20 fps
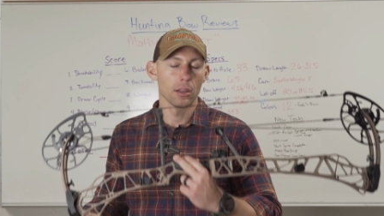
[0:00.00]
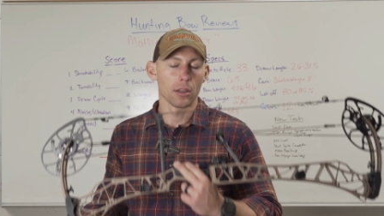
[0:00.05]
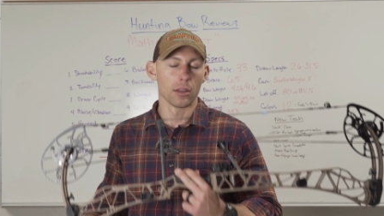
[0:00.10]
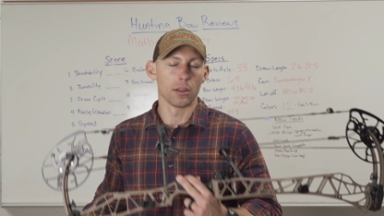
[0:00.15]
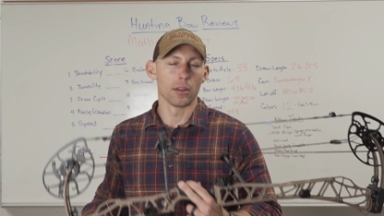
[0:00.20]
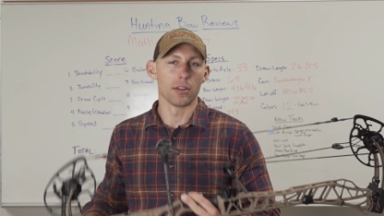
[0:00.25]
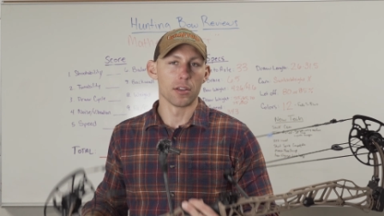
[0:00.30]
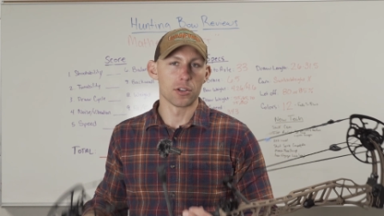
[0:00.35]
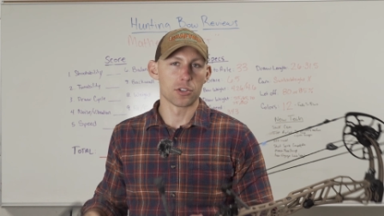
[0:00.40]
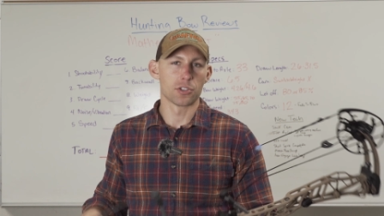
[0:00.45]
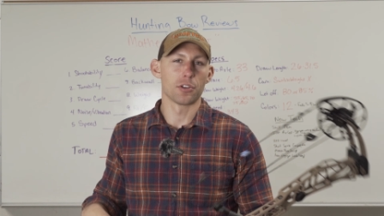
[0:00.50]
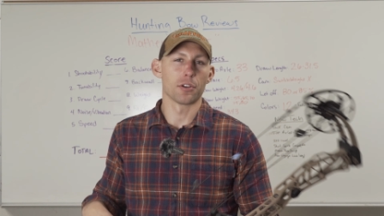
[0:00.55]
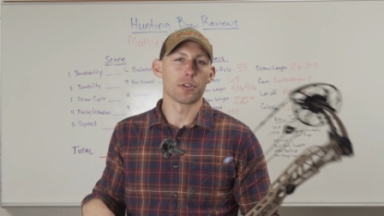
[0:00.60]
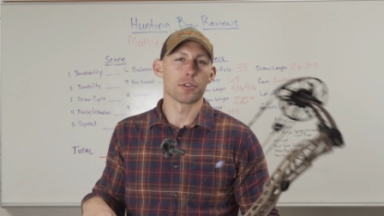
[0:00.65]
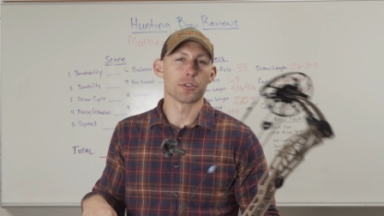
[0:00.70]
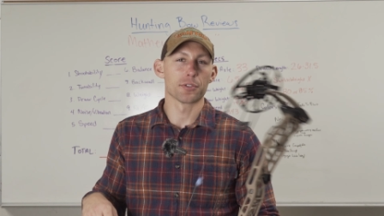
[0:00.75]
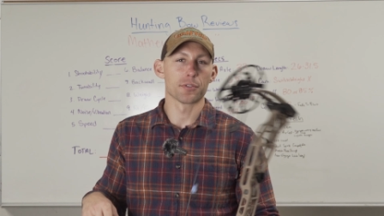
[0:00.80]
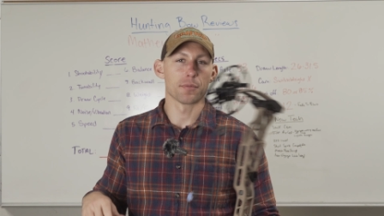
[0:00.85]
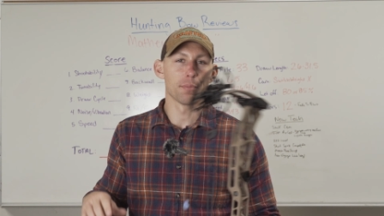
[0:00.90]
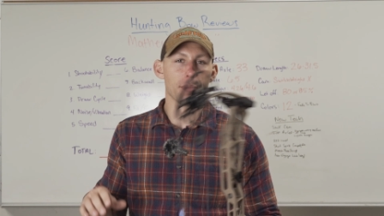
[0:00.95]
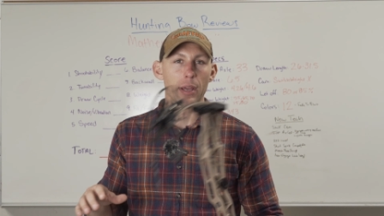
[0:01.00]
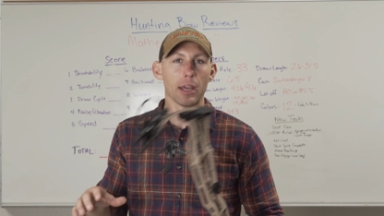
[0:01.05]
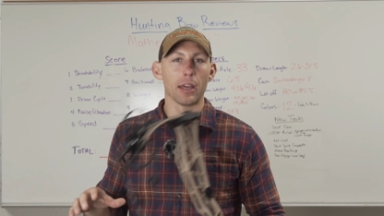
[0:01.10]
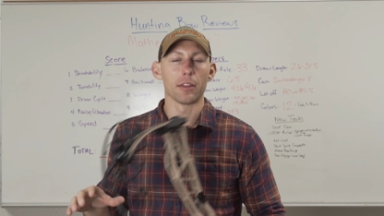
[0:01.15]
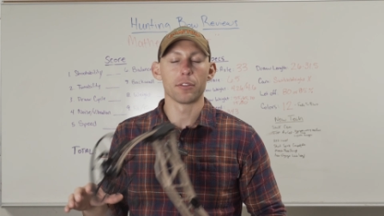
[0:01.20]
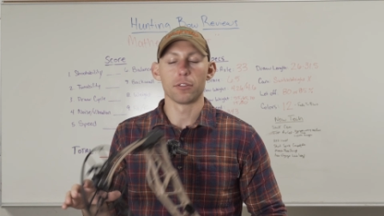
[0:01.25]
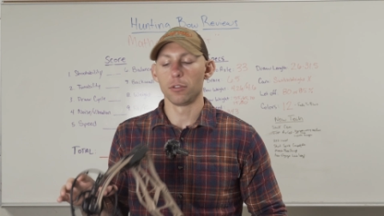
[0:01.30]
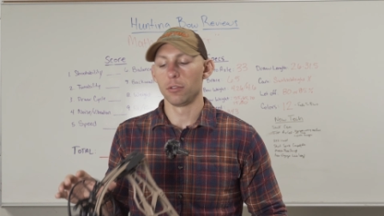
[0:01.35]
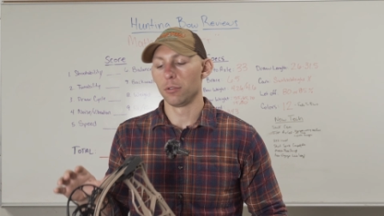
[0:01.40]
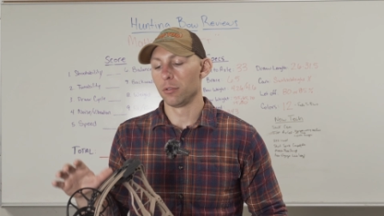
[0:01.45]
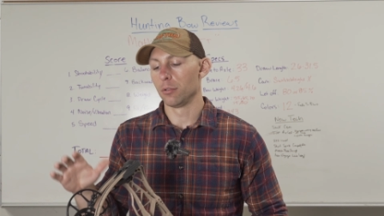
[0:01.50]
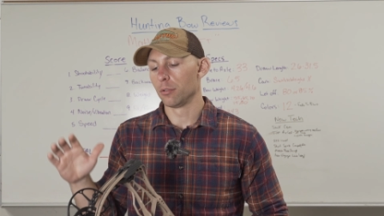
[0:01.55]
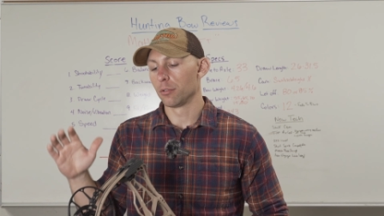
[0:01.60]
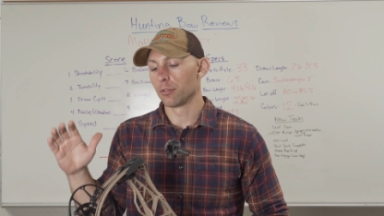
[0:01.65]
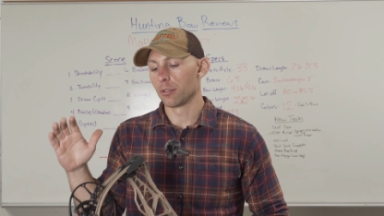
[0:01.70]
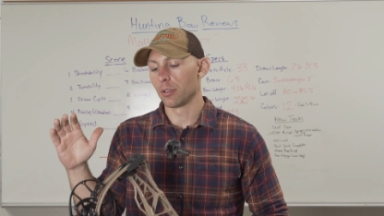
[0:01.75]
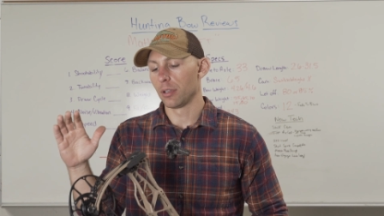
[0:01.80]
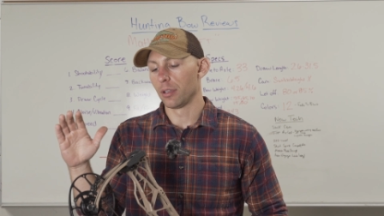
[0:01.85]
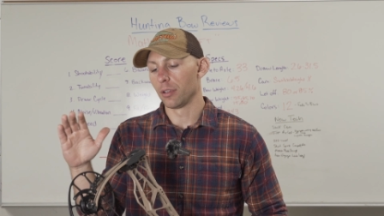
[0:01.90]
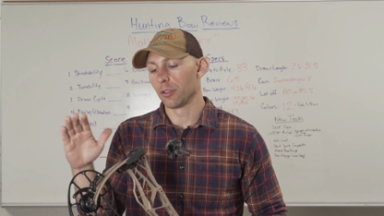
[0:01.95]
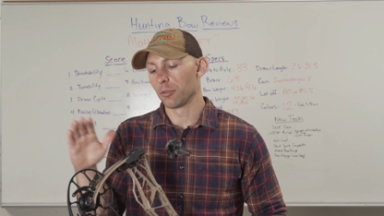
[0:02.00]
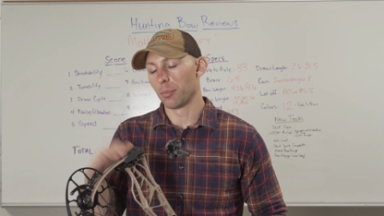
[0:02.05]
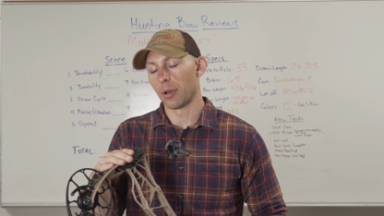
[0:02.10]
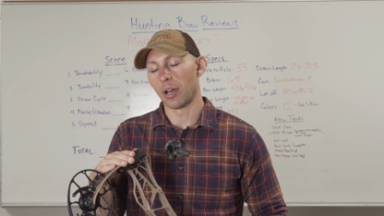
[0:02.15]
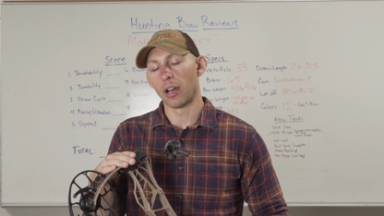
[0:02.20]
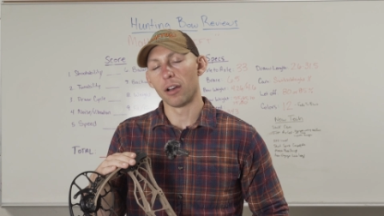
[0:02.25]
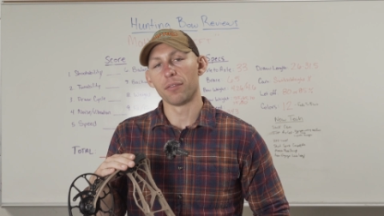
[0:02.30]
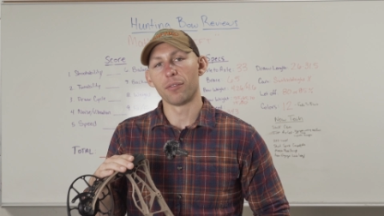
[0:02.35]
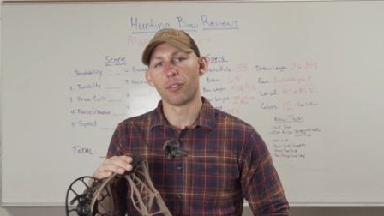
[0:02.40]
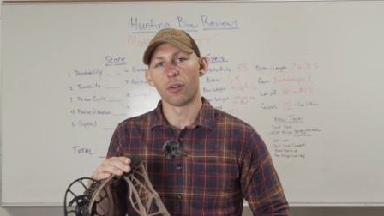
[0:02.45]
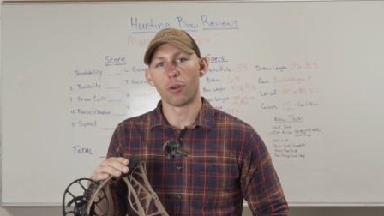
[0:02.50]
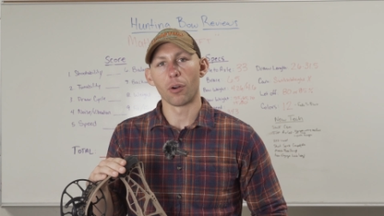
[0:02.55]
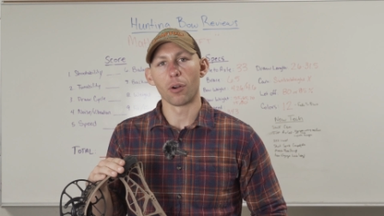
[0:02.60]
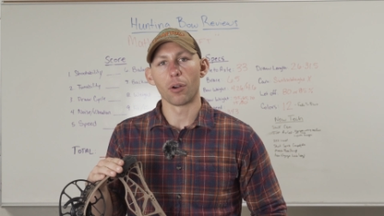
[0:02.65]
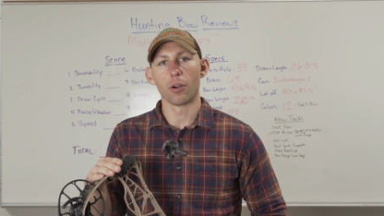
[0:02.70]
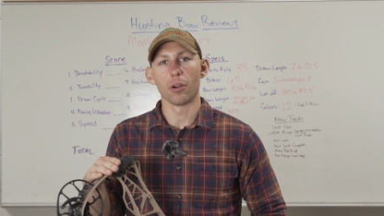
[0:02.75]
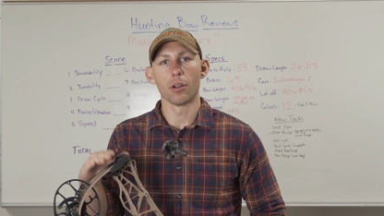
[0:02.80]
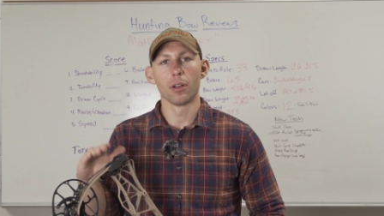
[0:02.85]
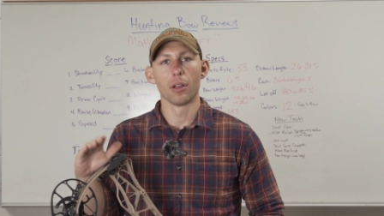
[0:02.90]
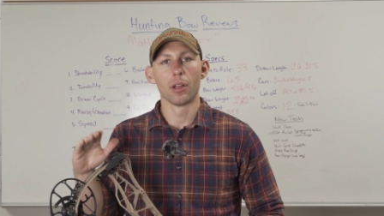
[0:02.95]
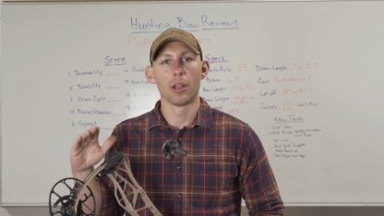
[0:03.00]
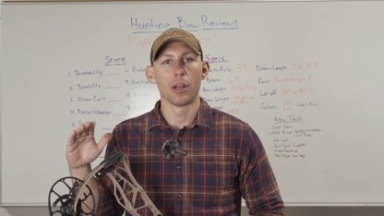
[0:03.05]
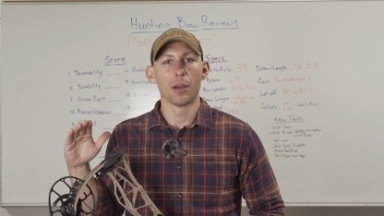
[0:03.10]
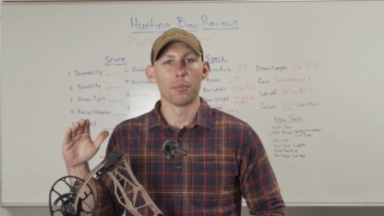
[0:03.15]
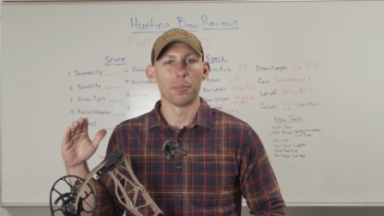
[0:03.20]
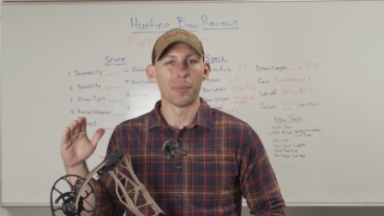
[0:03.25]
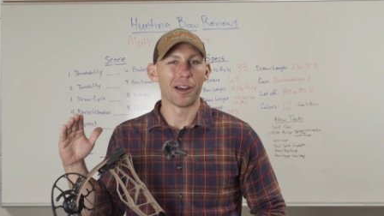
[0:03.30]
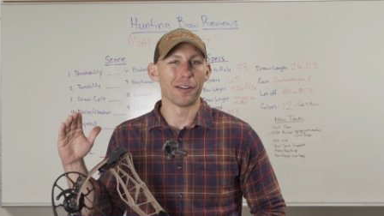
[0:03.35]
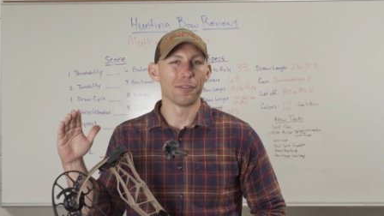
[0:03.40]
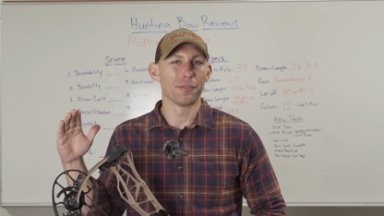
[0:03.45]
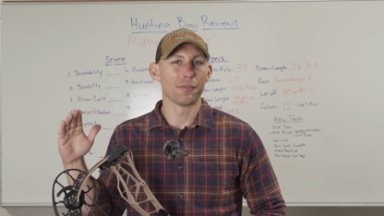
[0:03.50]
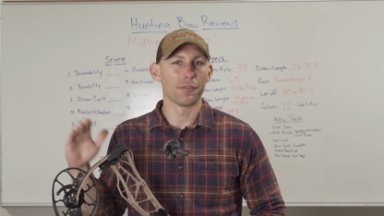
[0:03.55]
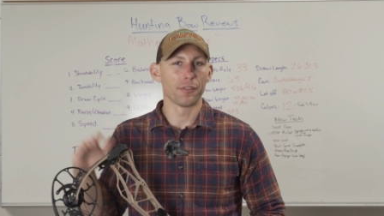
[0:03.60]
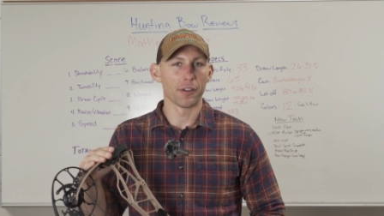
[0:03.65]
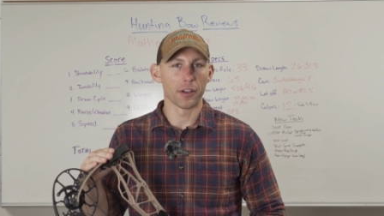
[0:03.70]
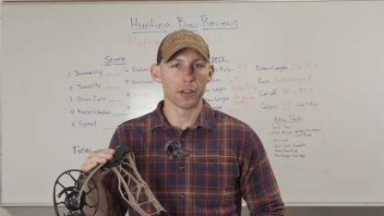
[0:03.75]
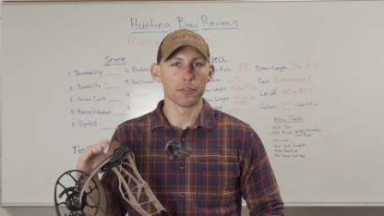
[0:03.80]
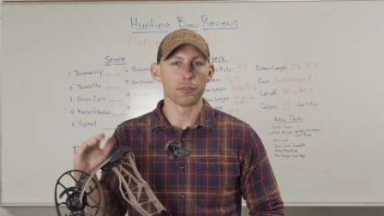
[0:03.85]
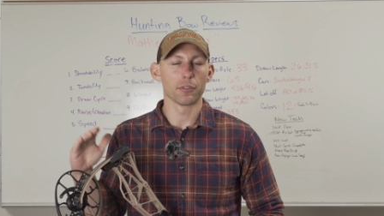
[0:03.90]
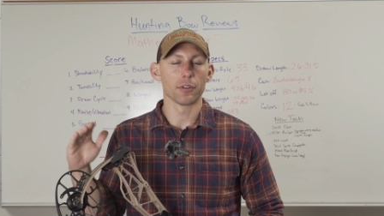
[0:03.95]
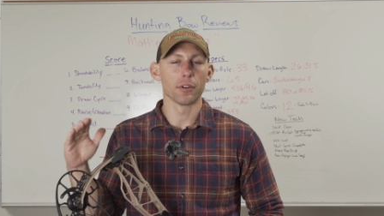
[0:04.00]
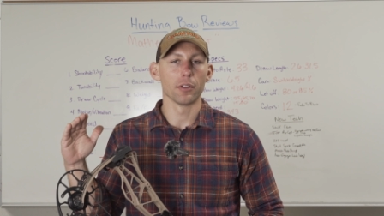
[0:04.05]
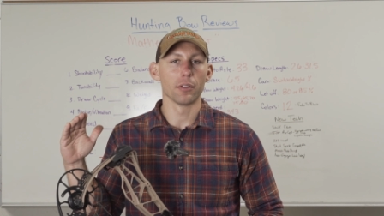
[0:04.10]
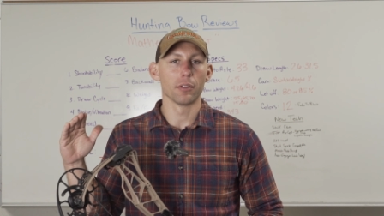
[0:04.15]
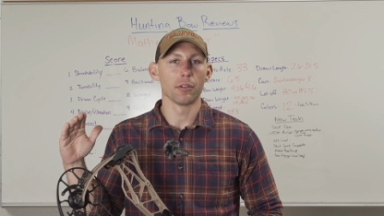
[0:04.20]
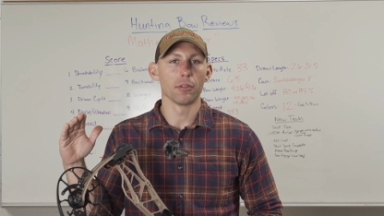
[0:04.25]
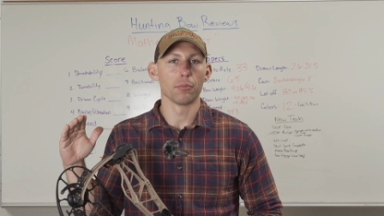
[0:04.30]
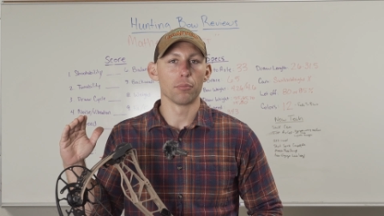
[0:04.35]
this year's Mathews is by far my favorite